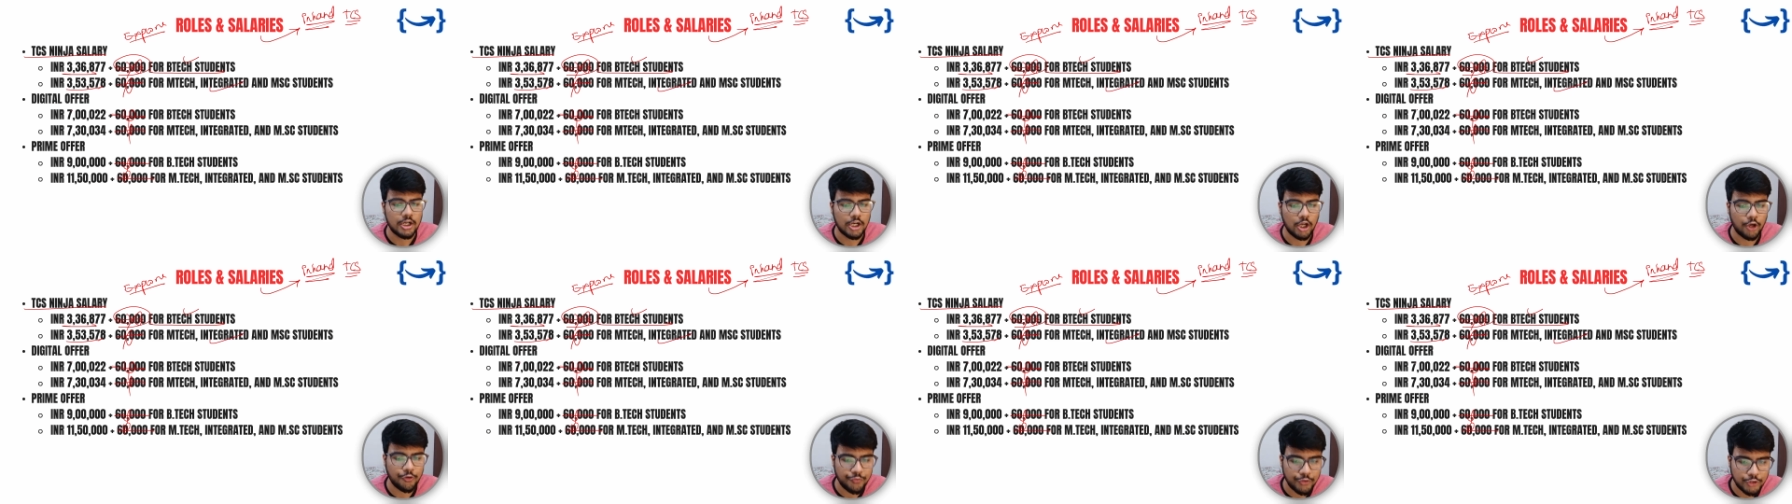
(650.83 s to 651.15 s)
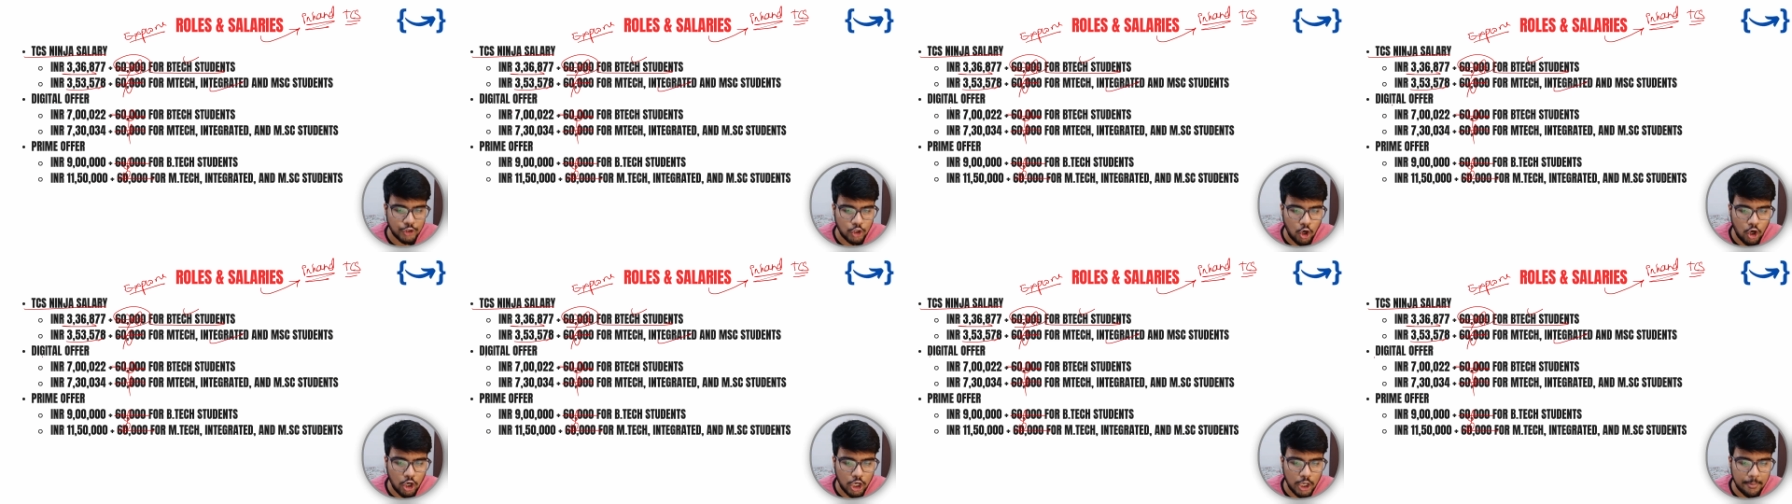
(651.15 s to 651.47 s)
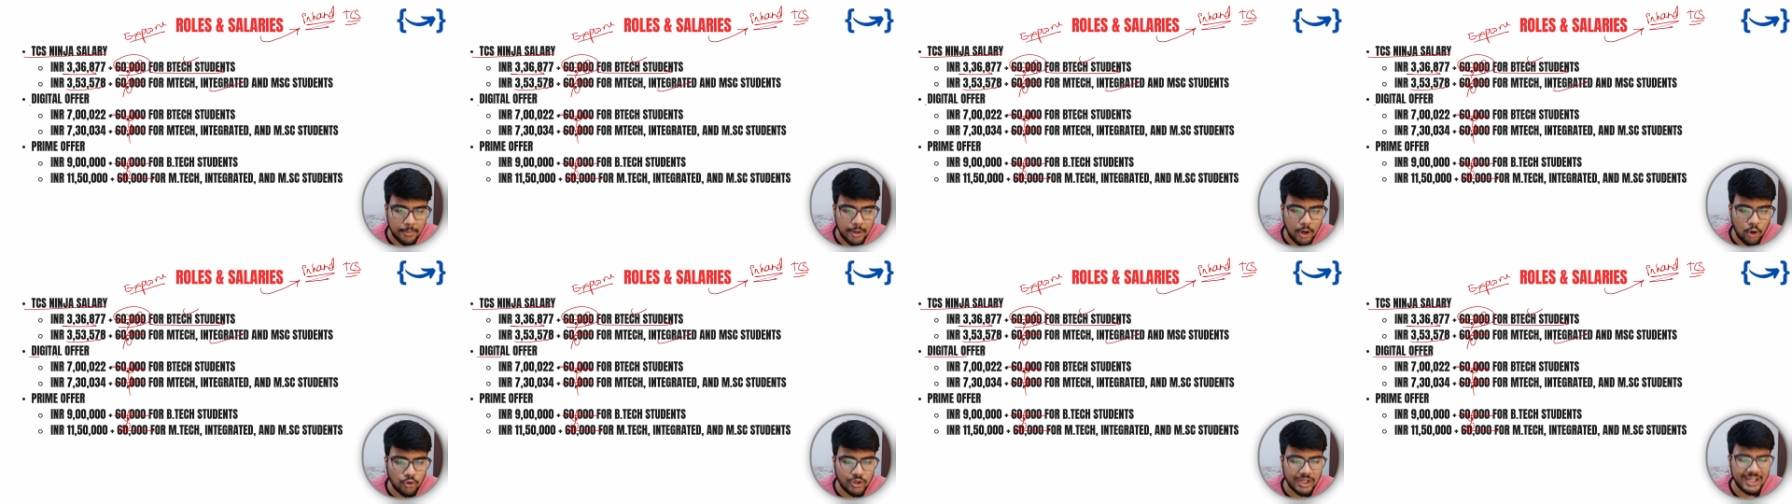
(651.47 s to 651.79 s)
Now, if you talk
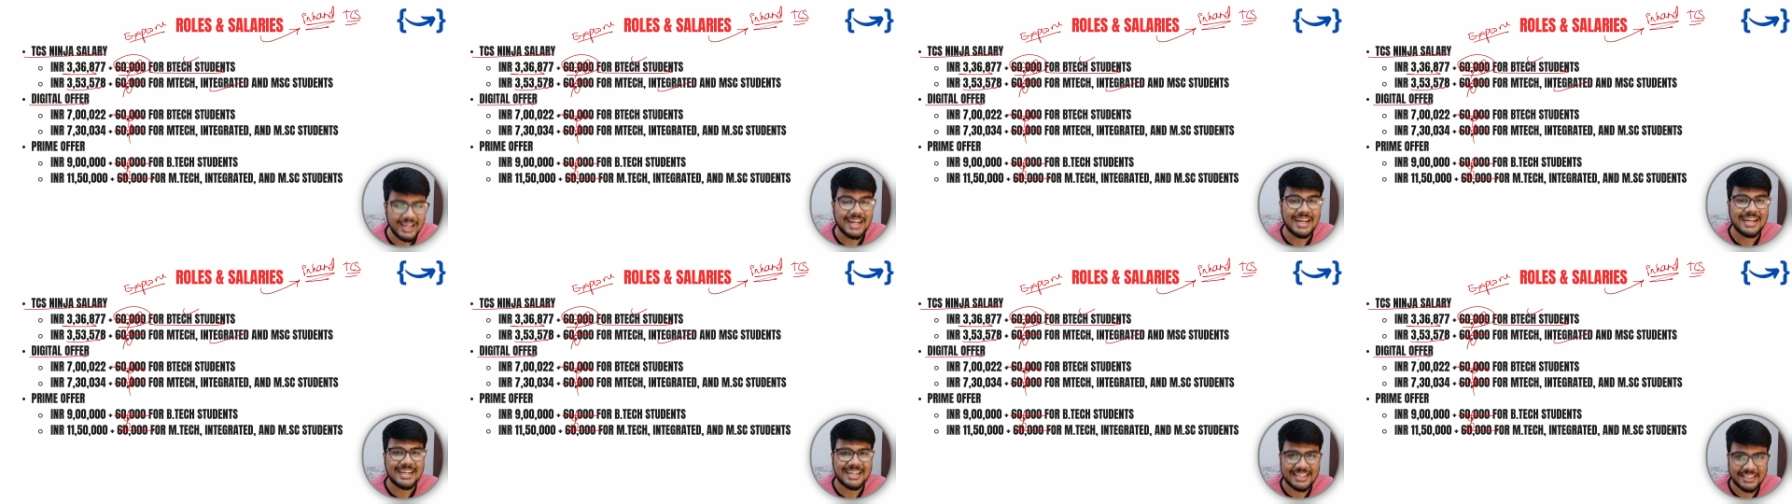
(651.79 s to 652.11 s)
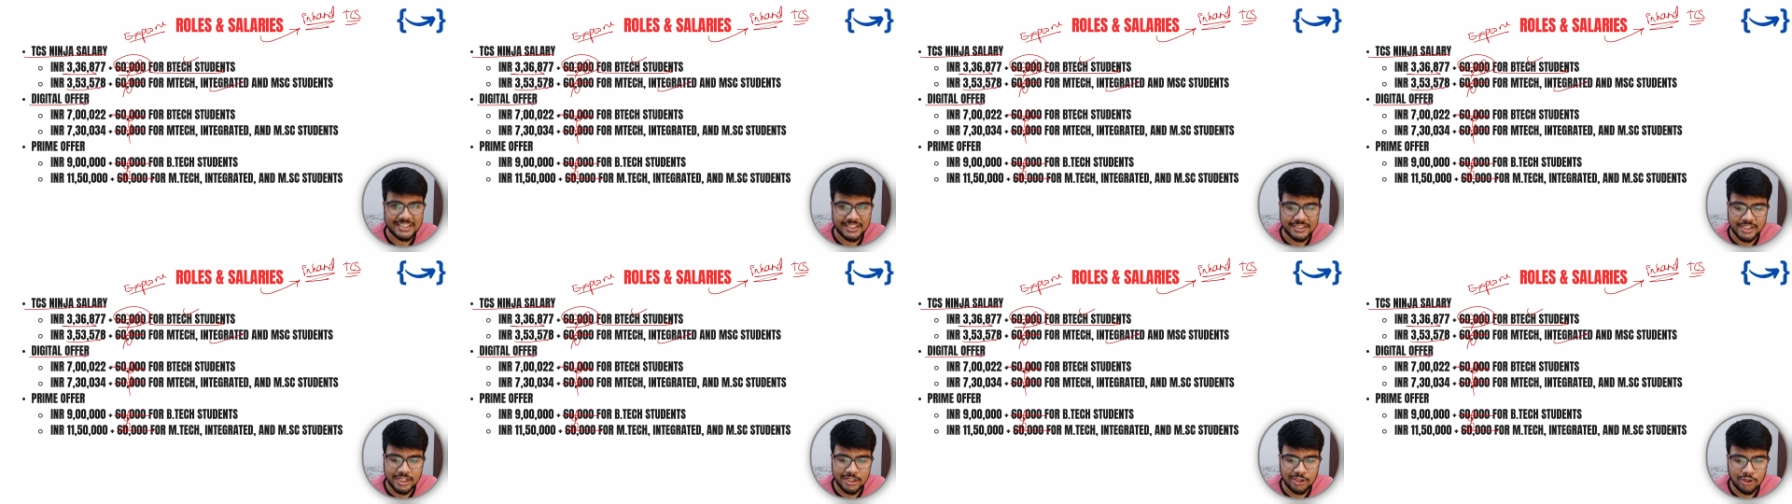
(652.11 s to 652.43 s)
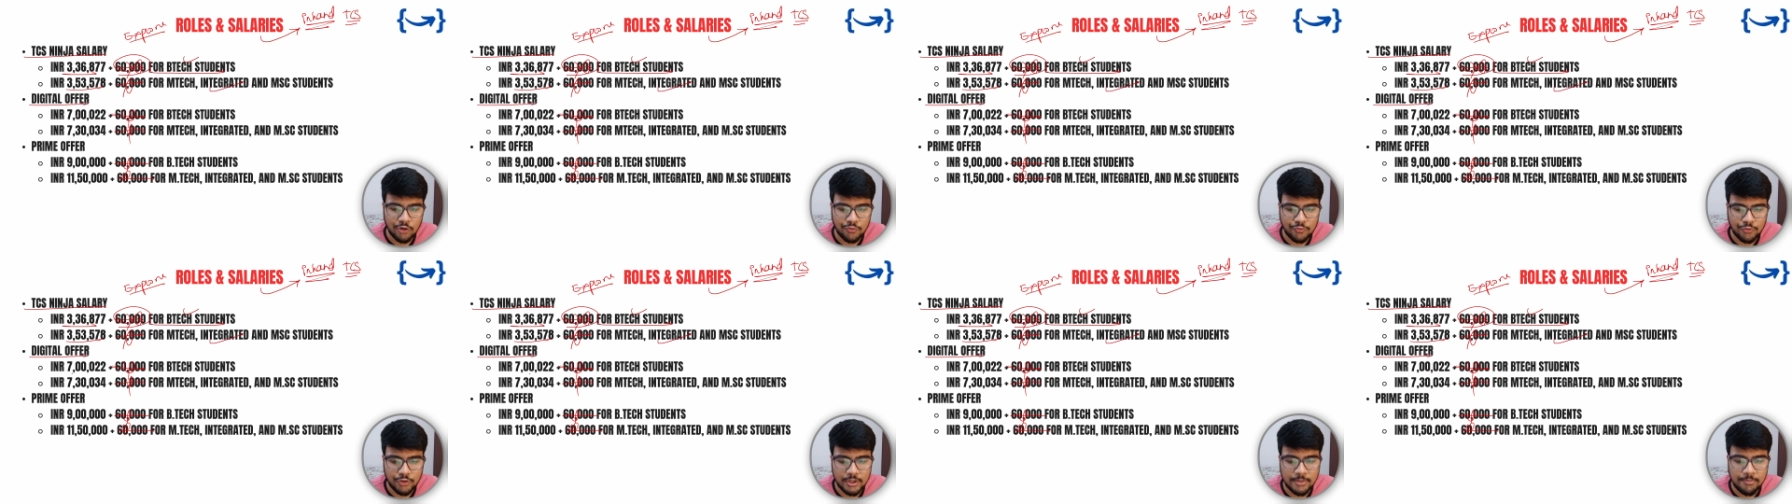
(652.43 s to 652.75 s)
about
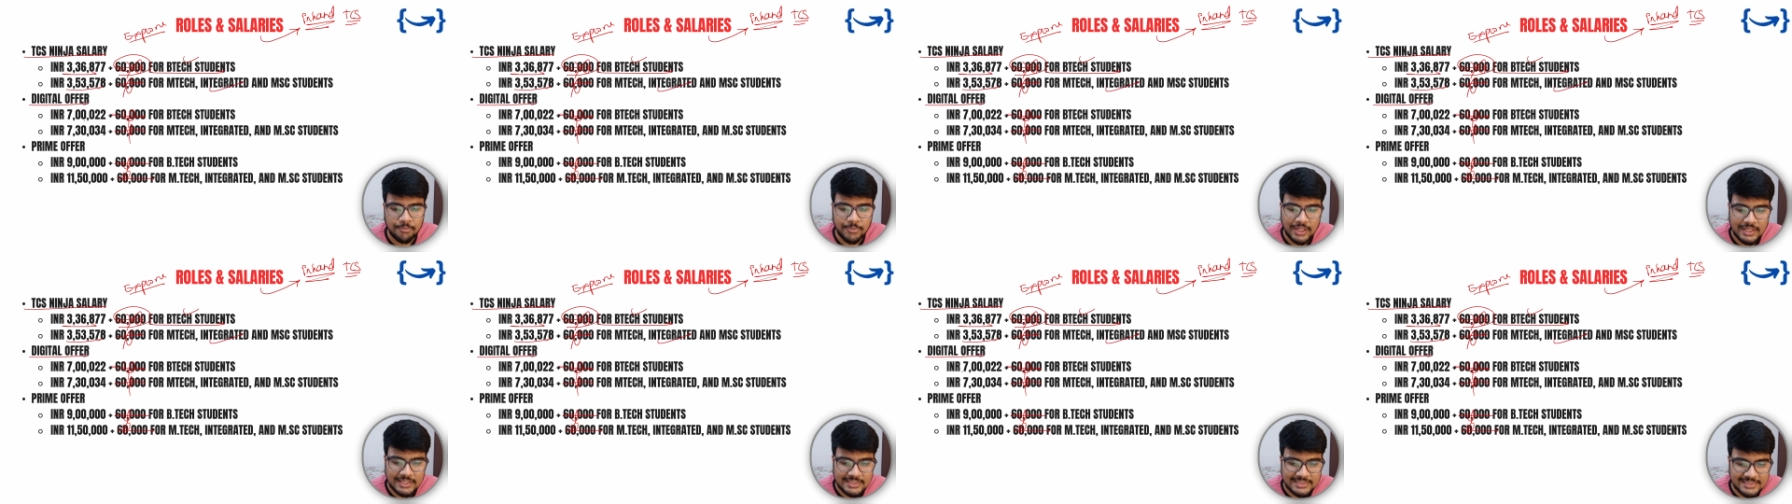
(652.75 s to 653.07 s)
Digital offer,